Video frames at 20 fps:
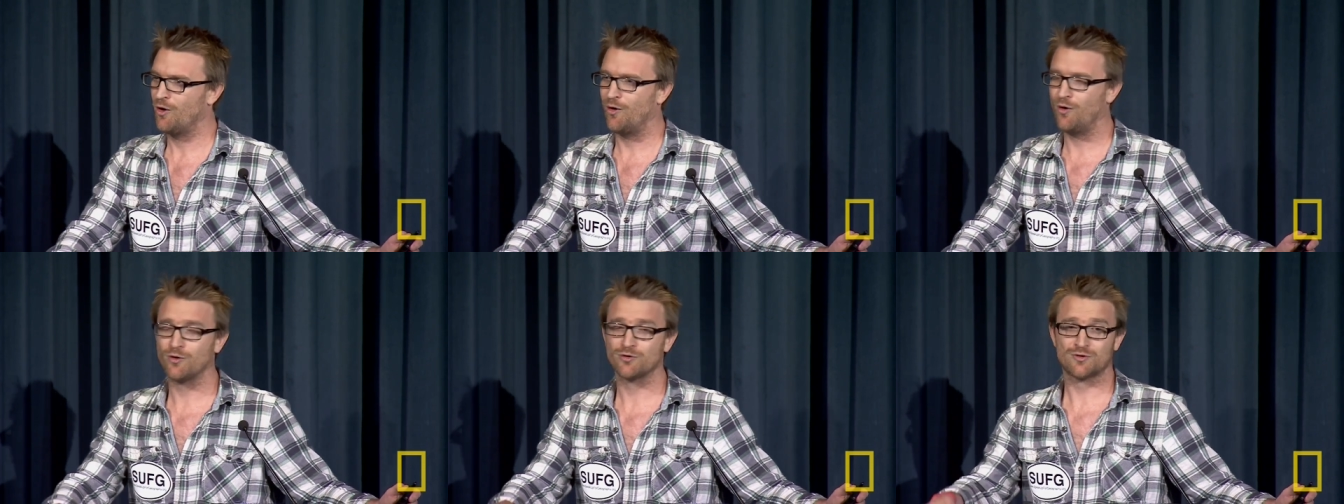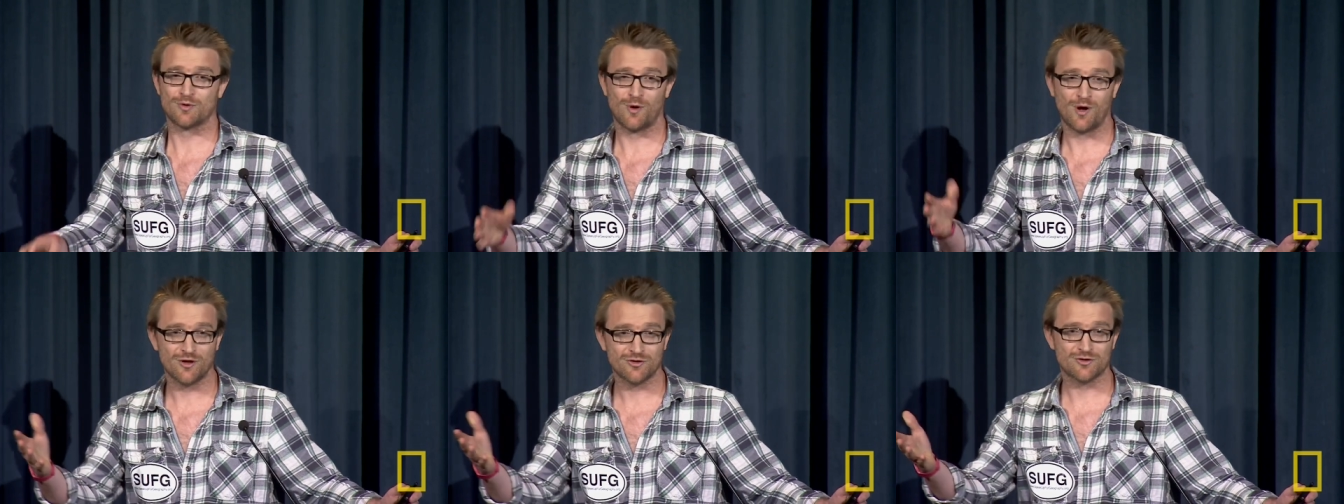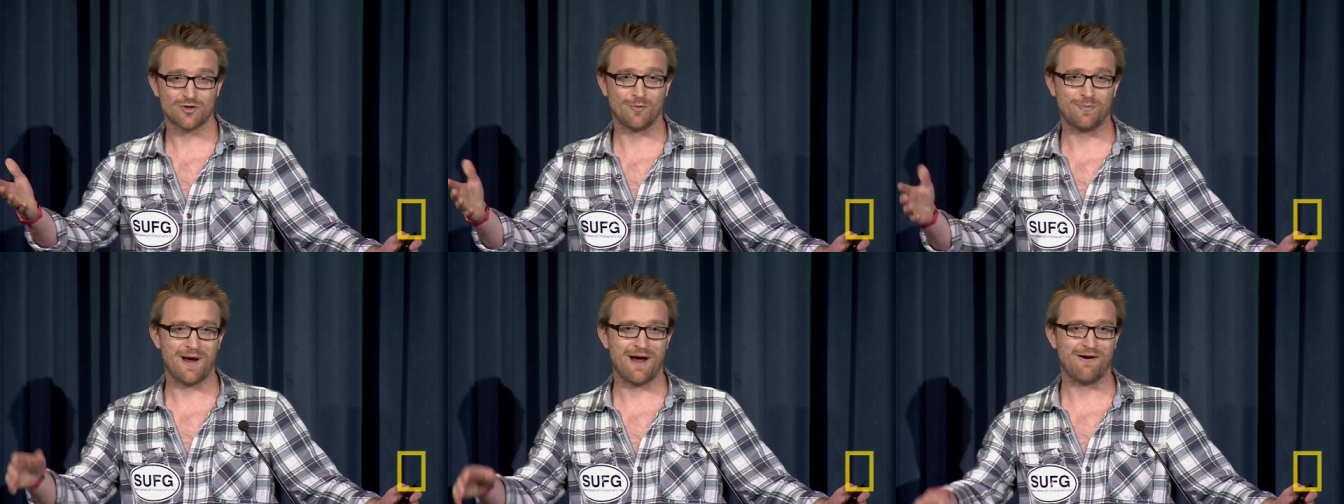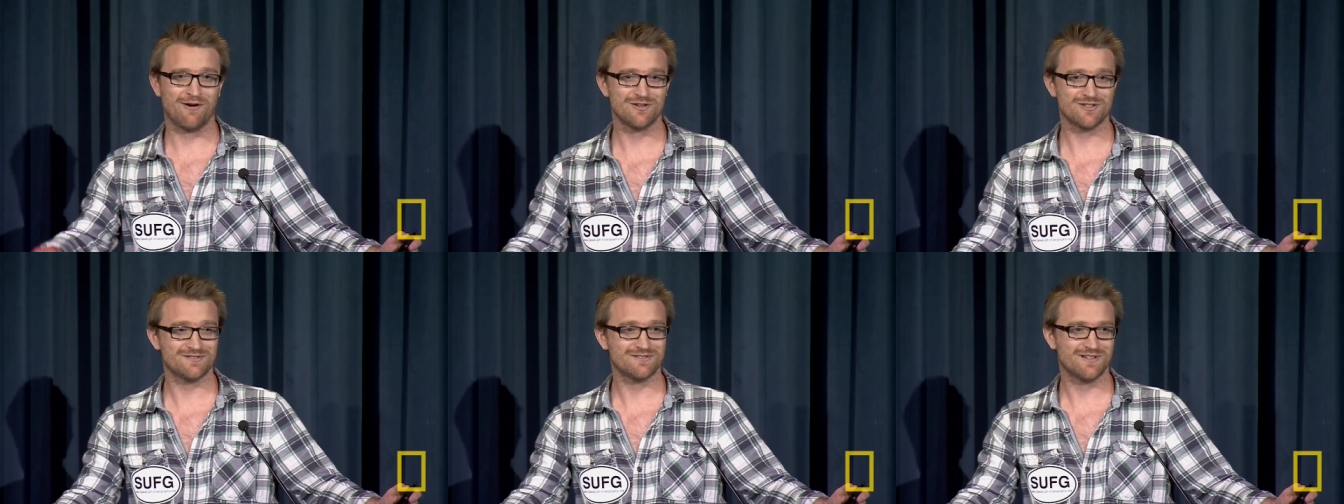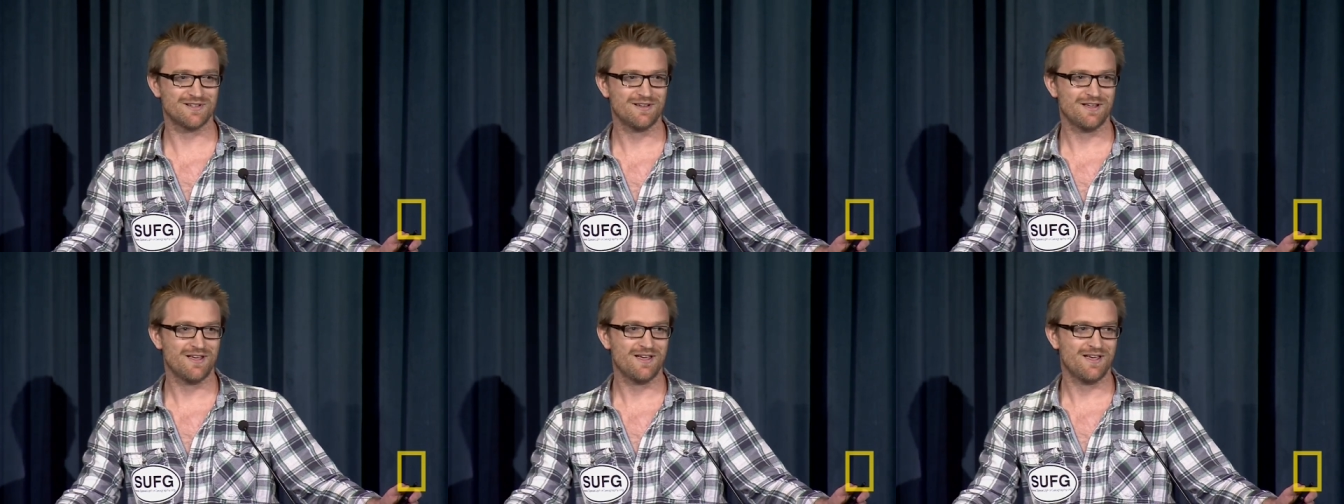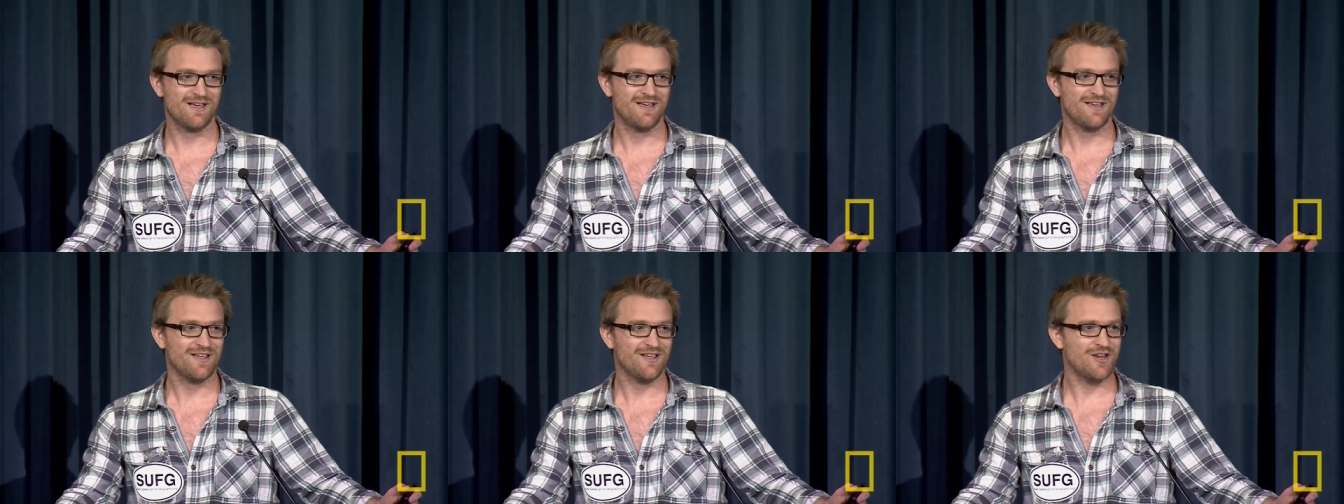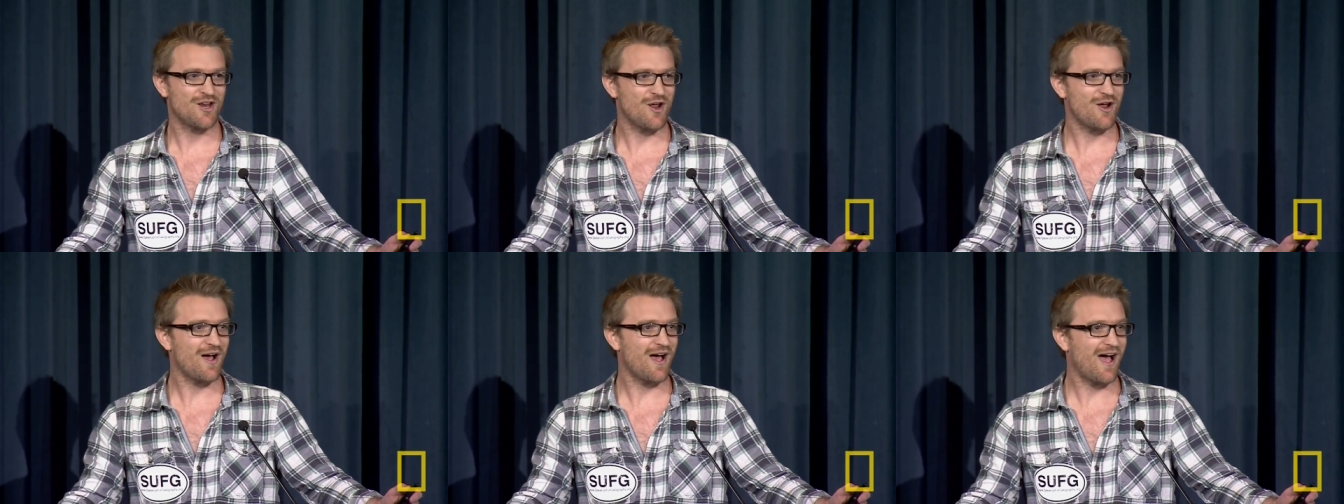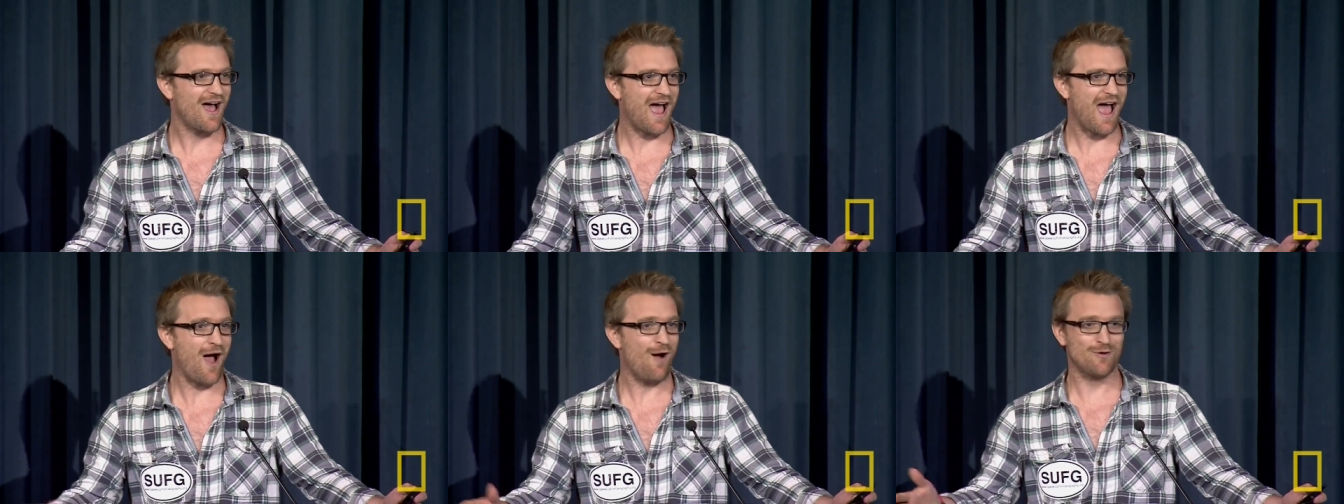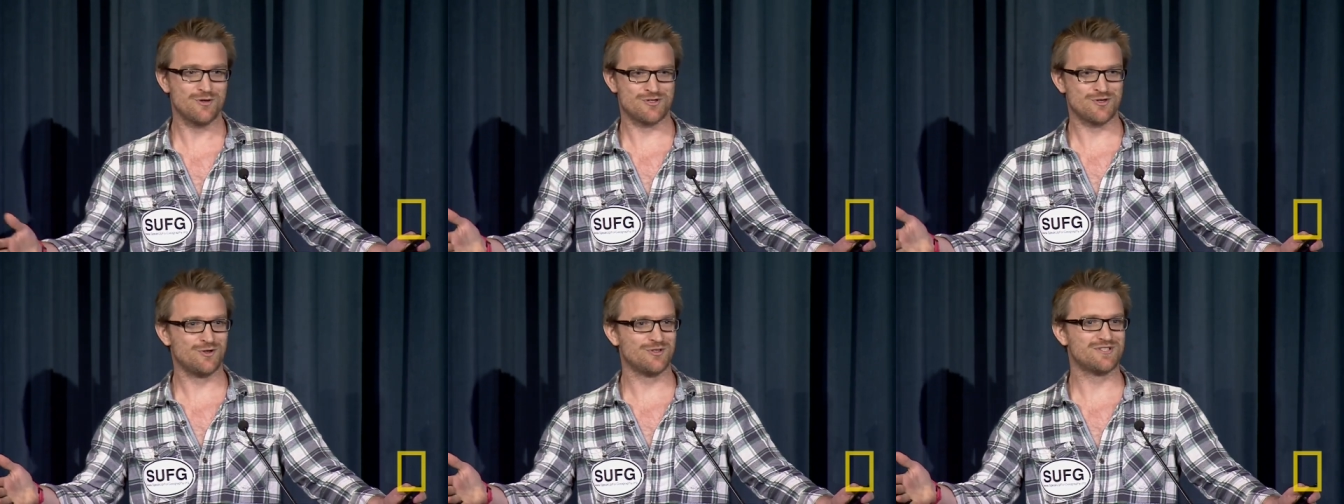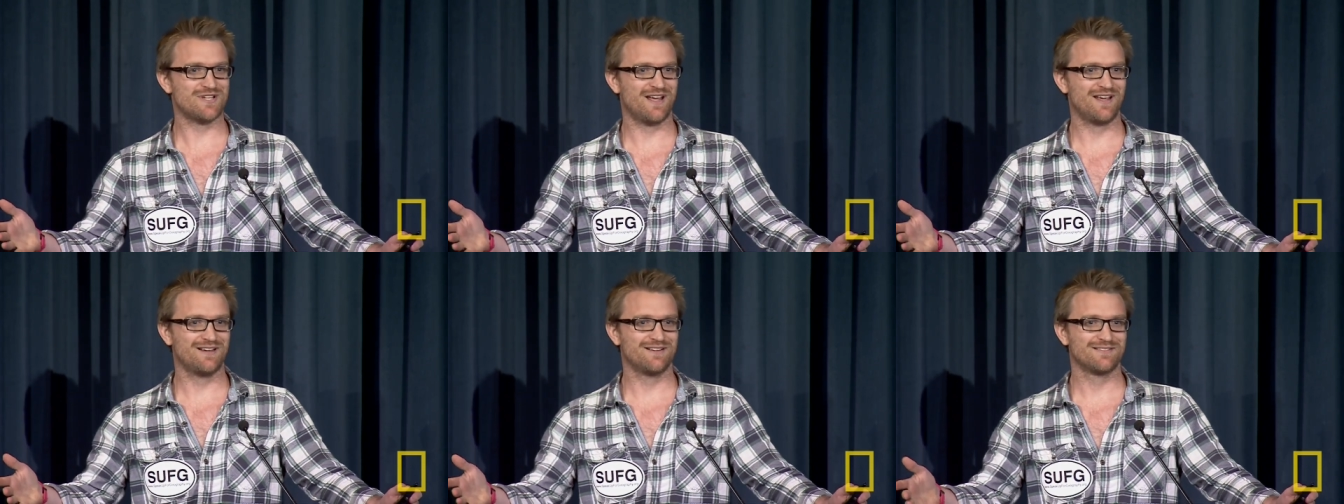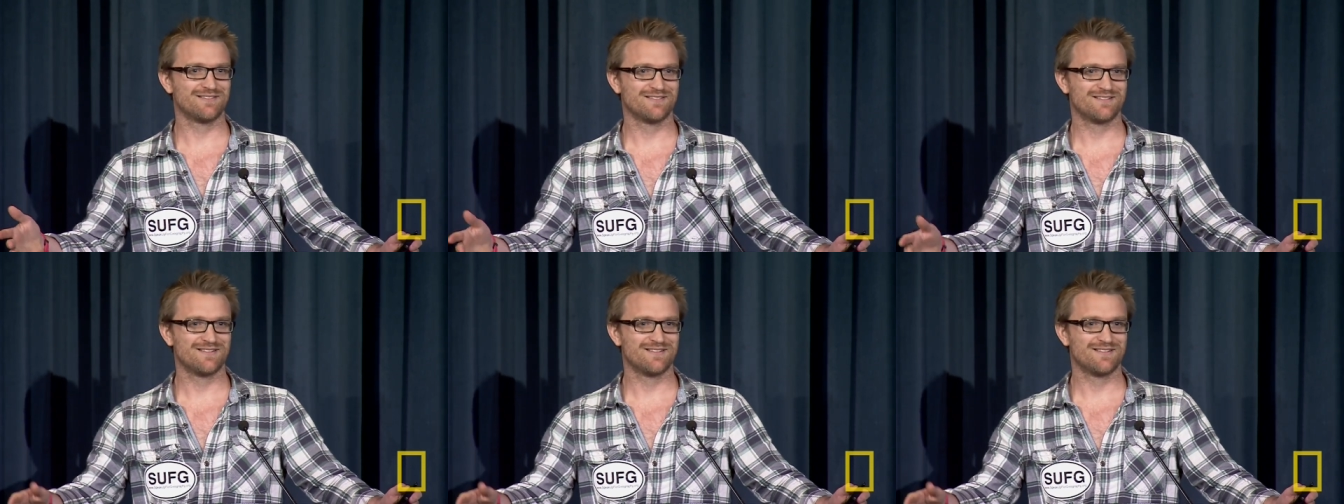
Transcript: Or to ask your parents, You know, how was your day?